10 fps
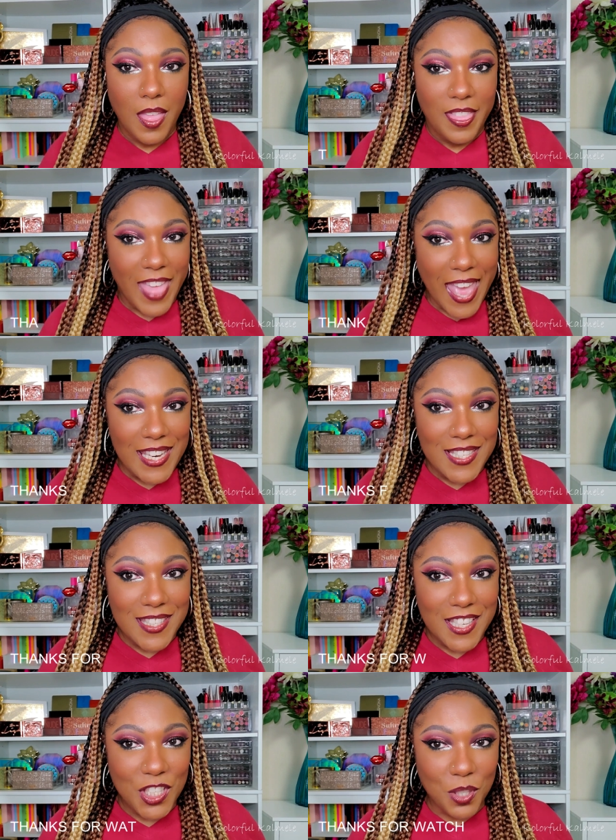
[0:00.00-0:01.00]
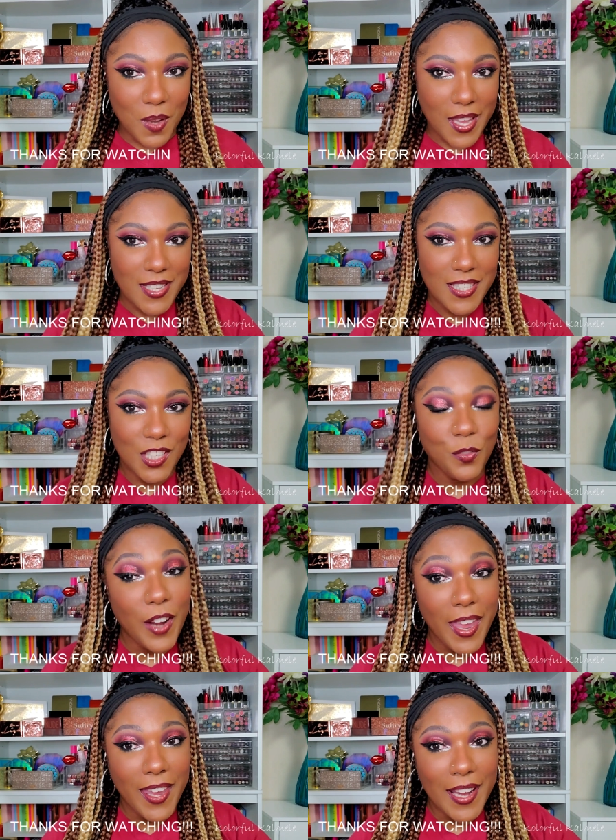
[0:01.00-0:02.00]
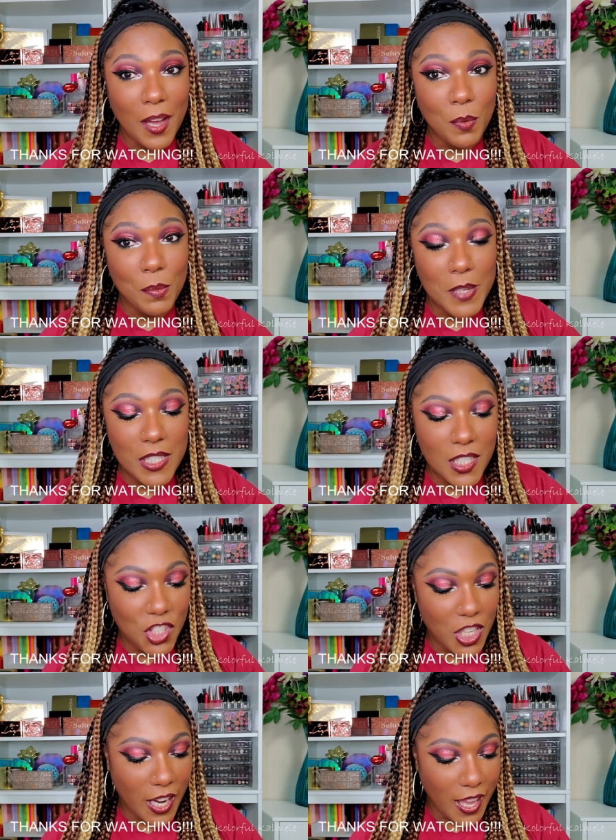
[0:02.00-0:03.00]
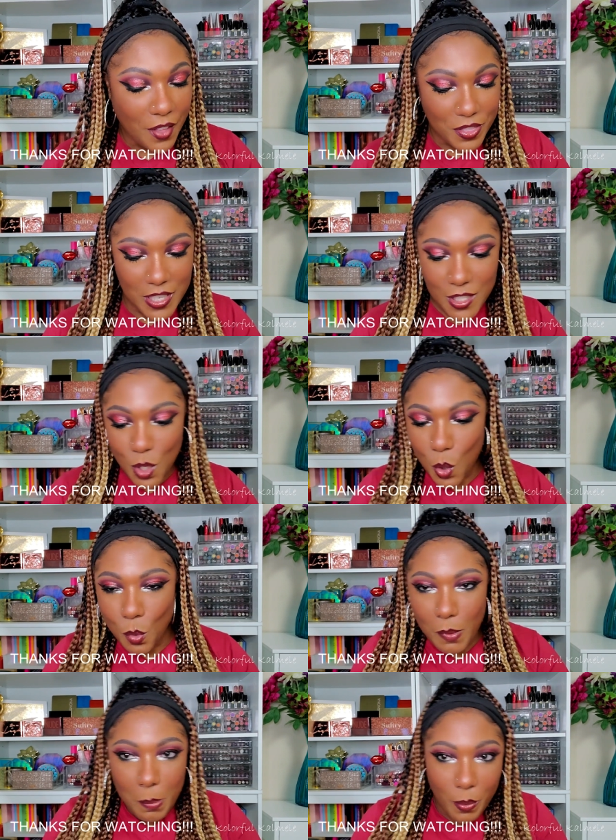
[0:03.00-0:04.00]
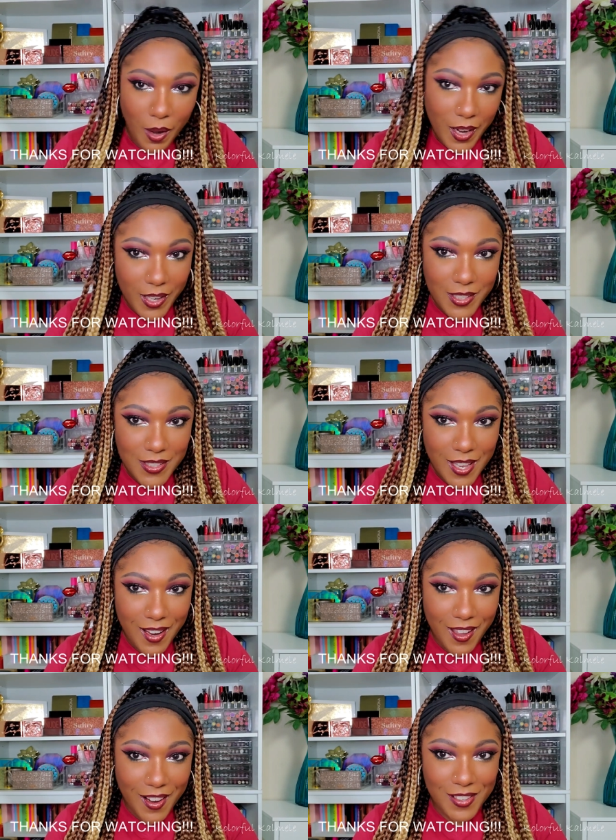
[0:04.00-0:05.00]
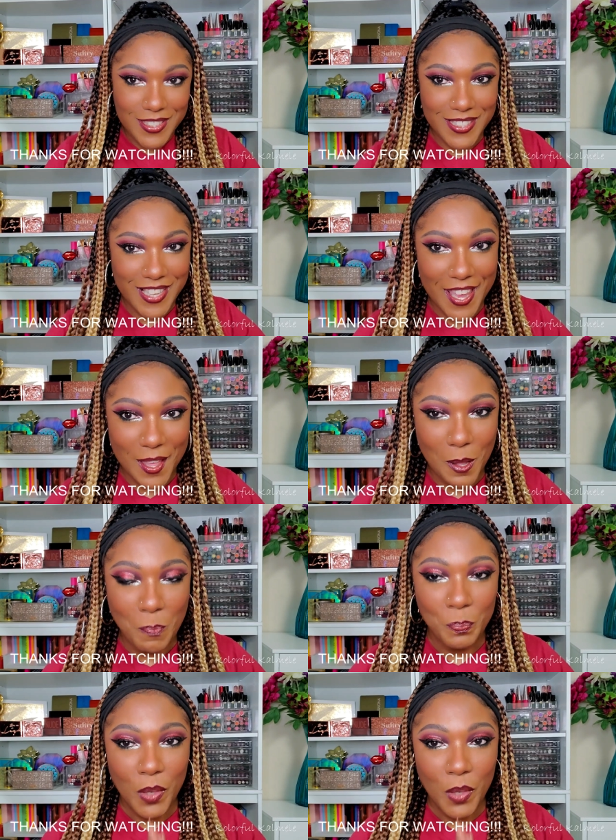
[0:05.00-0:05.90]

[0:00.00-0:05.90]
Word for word: that is it, you guys. Thanks for hanging out with me to check out these Uoma products that I got on sale.